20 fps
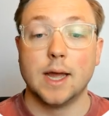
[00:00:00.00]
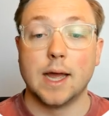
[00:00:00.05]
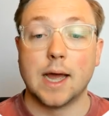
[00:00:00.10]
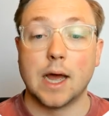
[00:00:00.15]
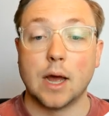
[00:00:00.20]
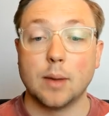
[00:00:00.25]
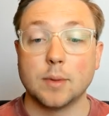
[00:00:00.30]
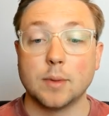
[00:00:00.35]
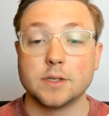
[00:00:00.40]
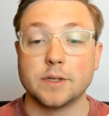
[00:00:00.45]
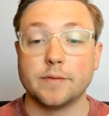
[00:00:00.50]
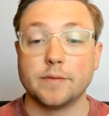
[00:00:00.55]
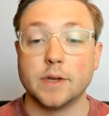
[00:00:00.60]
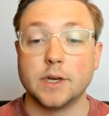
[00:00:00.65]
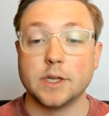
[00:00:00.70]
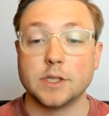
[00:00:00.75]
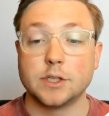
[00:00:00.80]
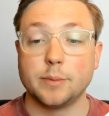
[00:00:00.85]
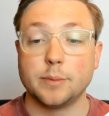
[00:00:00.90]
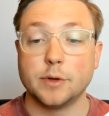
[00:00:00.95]
How much of the
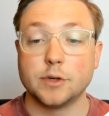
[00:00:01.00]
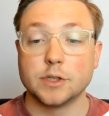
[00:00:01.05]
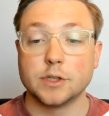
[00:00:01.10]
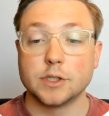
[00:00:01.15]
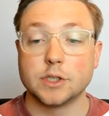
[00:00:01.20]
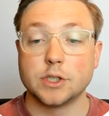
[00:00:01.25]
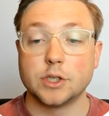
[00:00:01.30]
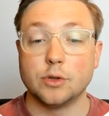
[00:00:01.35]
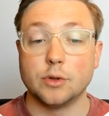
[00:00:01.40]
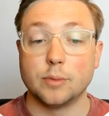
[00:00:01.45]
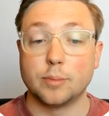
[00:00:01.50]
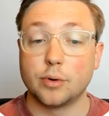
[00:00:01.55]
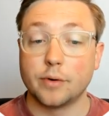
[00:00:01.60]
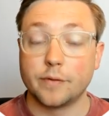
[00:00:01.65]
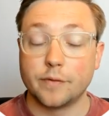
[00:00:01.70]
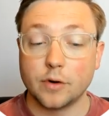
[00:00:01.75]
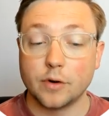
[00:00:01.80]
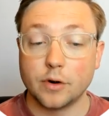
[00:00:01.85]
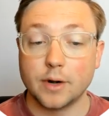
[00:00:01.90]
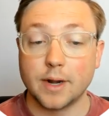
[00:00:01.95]
distributions to the
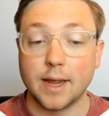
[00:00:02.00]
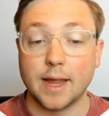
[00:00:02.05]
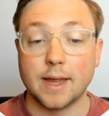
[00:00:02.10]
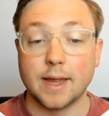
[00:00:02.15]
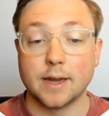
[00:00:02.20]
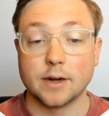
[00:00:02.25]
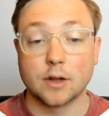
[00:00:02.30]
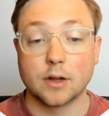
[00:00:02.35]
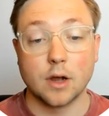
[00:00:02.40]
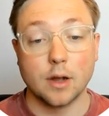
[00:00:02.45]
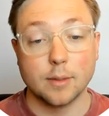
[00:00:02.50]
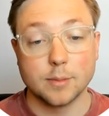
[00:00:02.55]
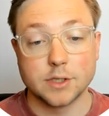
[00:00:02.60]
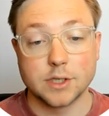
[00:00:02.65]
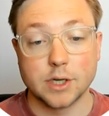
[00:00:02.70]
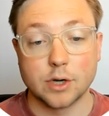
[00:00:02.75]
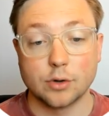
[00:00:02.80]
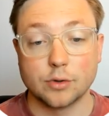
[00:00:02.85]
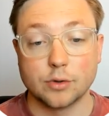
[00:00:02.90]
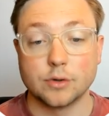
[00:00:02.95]
preferred and common
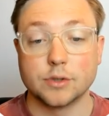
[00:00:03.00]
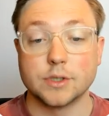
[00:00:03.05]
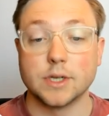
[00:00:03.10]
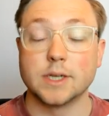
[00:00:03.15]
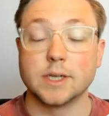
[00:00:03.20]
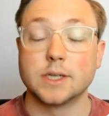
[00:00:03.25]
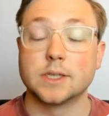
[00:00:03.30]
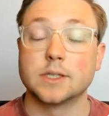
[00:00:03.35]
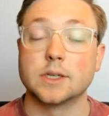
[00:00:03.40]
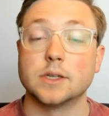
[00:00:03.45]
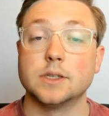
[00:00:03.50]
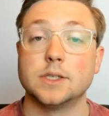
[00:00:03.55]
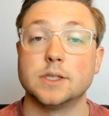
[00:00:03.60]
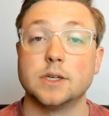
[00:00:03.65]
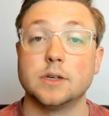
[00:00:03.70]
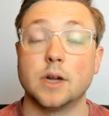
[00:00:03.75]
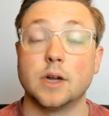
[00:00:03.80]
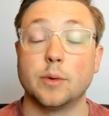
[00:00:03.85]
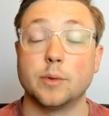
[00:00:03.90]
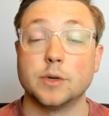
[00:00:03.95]
shareholders is
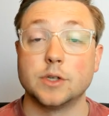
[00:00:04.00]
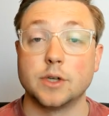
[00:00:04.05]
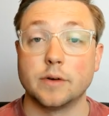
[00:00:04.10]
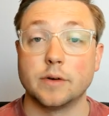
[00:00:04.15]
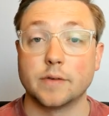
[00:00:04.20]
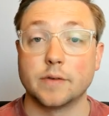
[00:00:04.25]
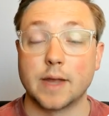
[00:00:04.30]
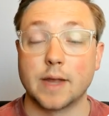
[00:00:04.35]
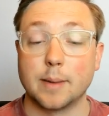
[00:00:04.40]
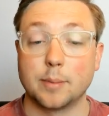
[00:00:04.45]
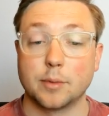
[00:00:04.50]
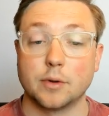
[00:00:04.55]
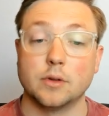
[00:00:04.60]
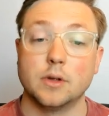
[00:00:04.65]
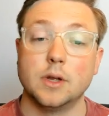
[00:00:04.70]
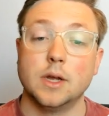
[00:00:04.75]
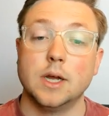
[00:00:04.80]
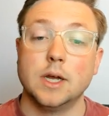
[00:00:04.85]
considered a return of capital?